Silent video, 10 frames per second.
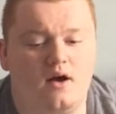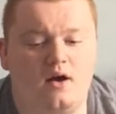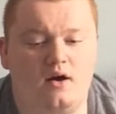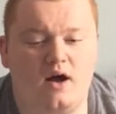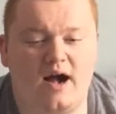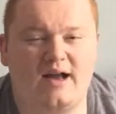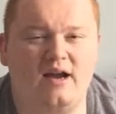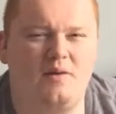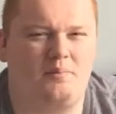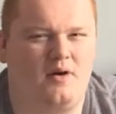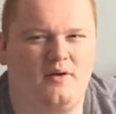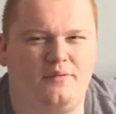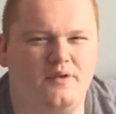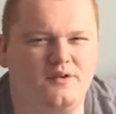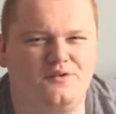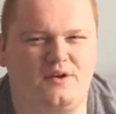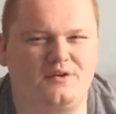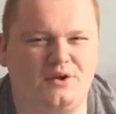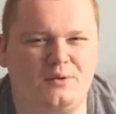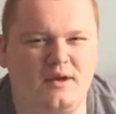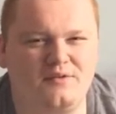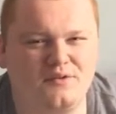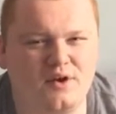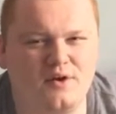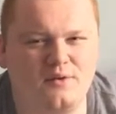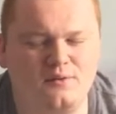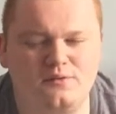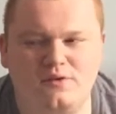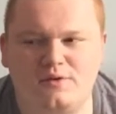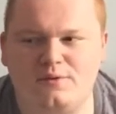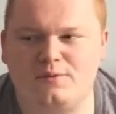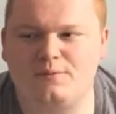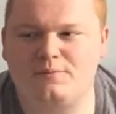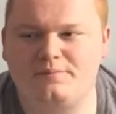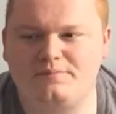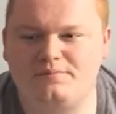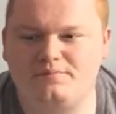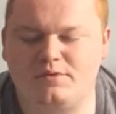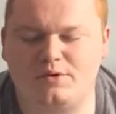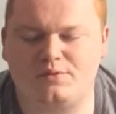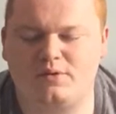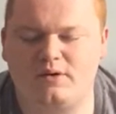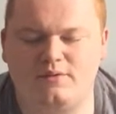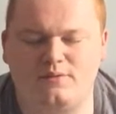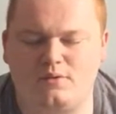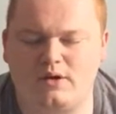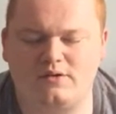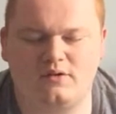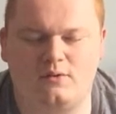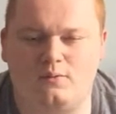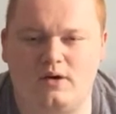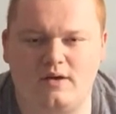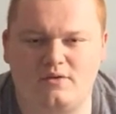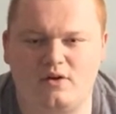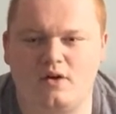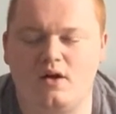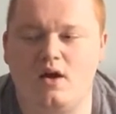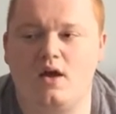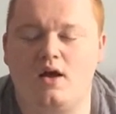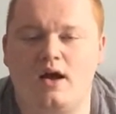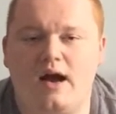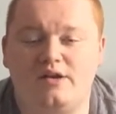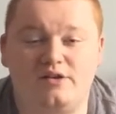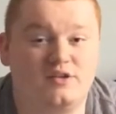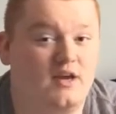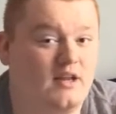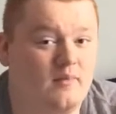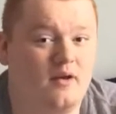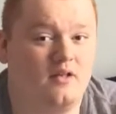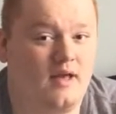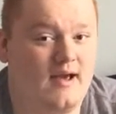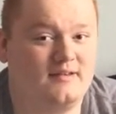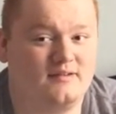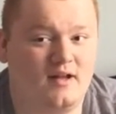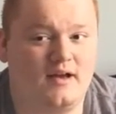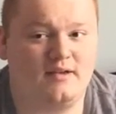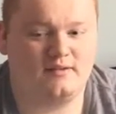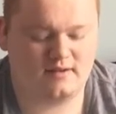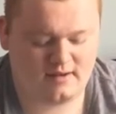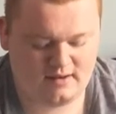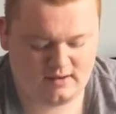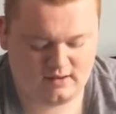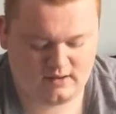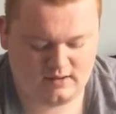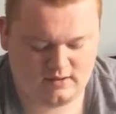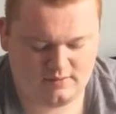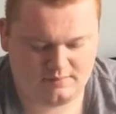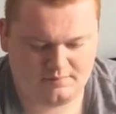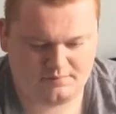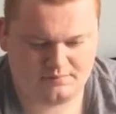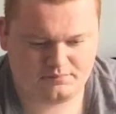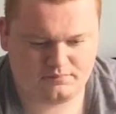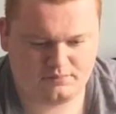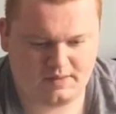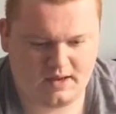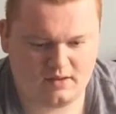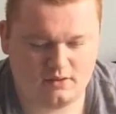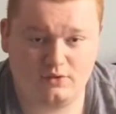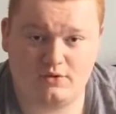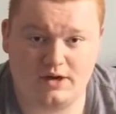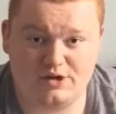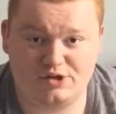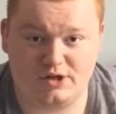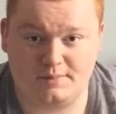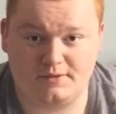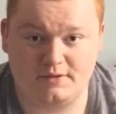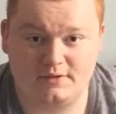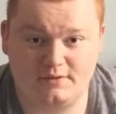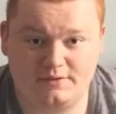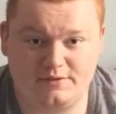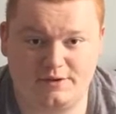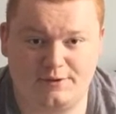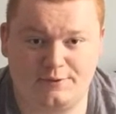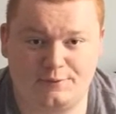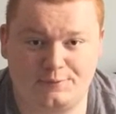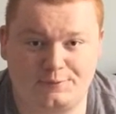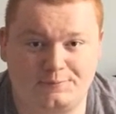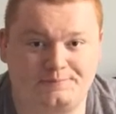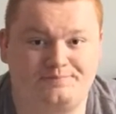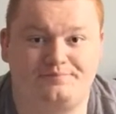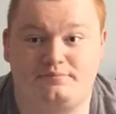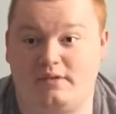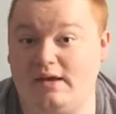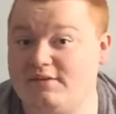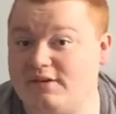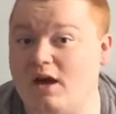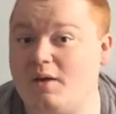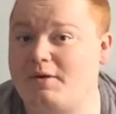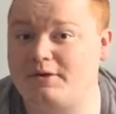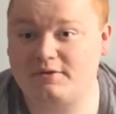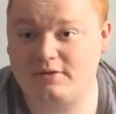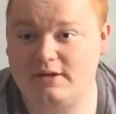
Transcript: Uh, I kind of bought this like two days ago, so, or three, or four days ago, whatever. I just got an email last night saying um, that Loot Crate shipped. So, it's coming.